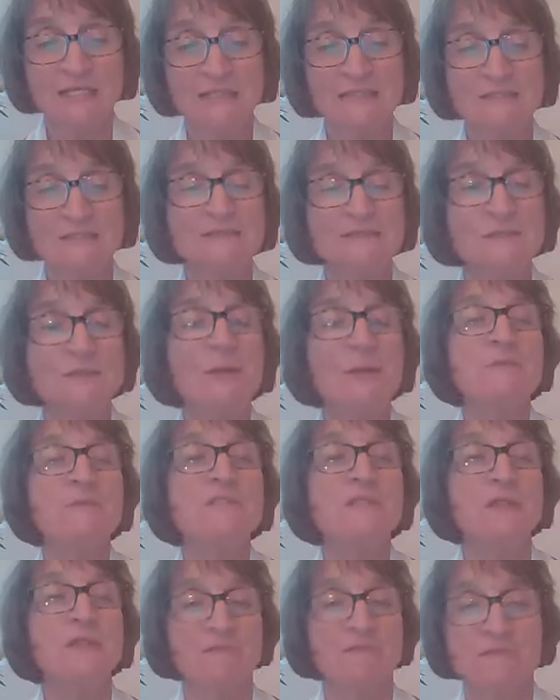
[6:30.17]
and a
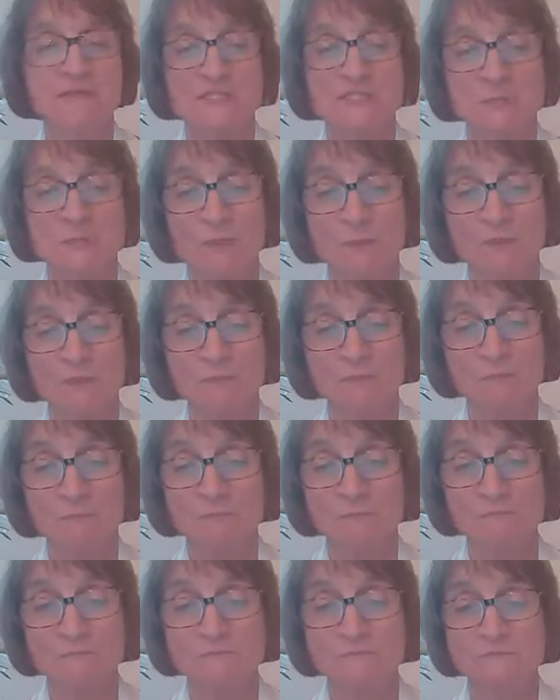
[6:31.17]
description of these women.
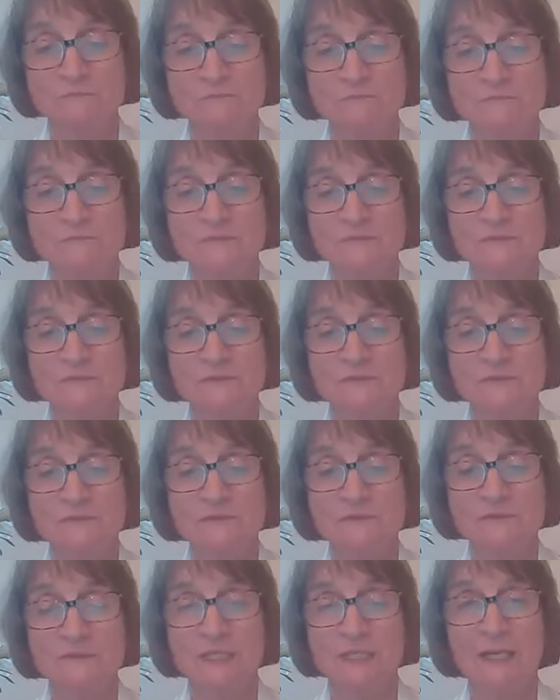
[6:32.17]

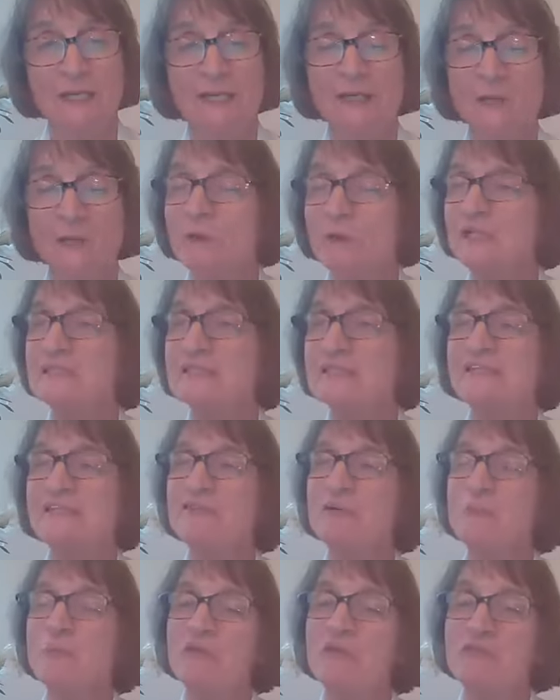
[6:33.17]
And what is
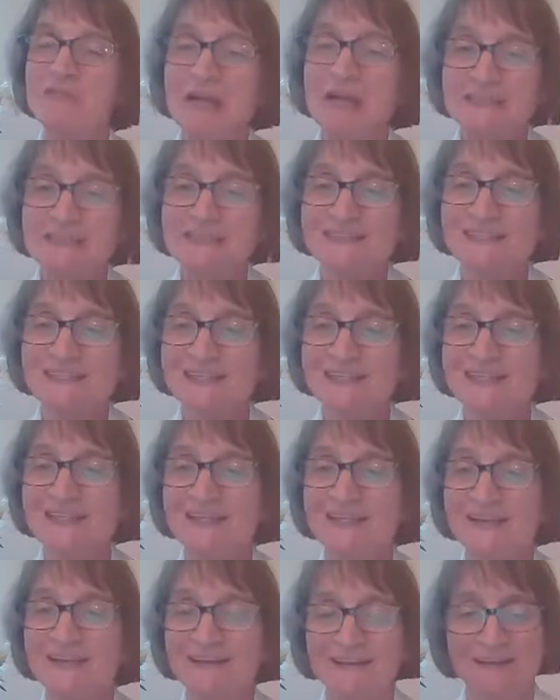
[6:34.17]
even more
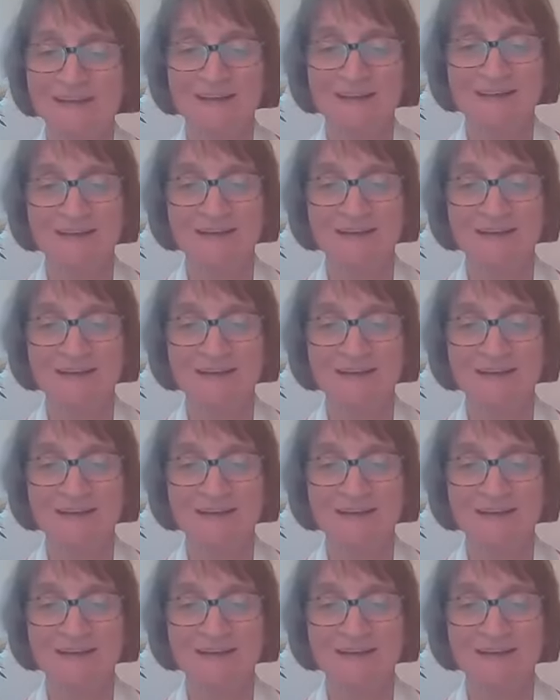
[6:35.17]
fascinating,